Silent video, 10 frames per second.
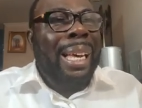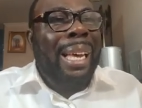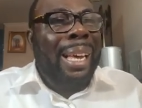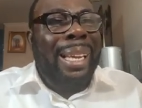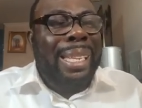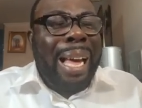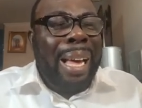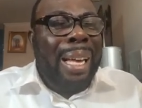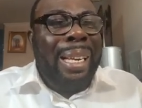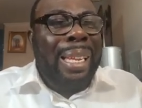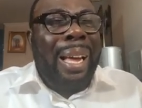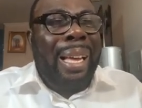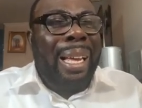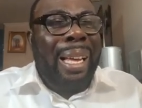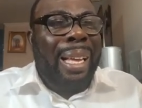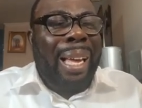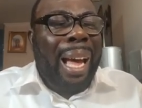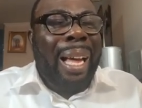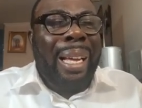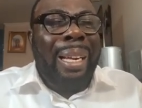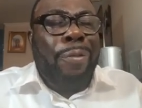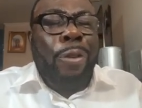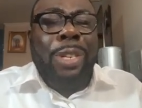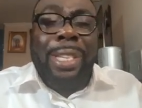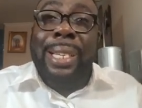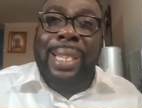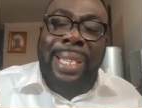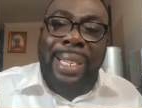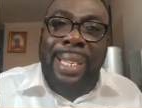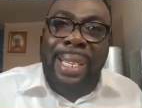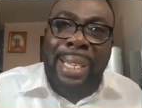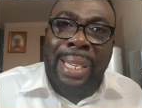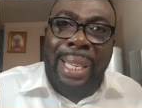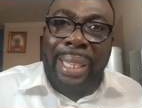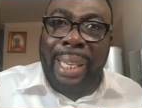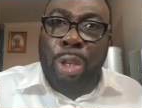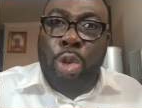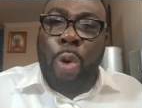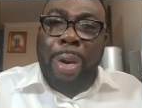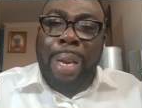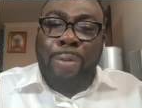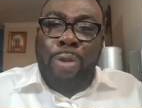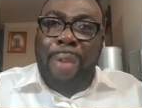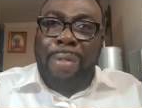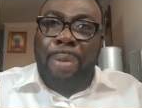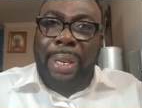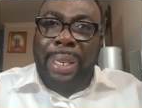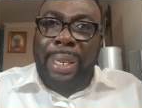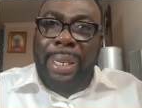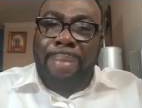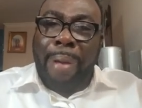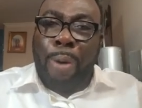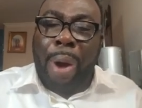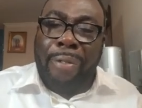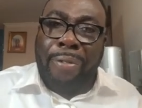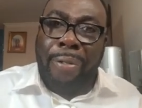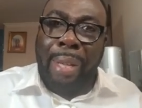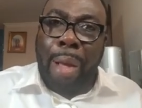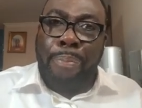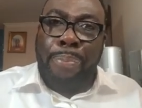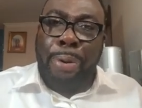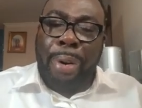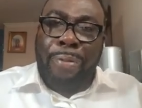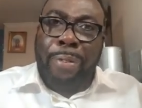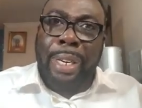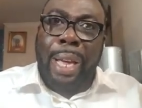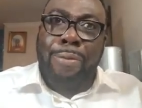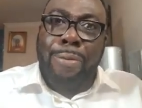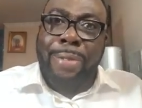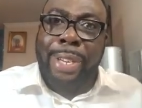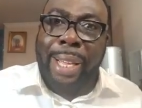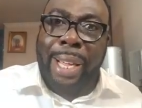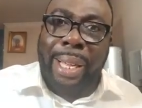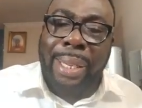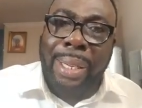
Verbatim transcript: their their car, the front seat, and just show them to everybody. This is my wife. How beautiful and how good they are.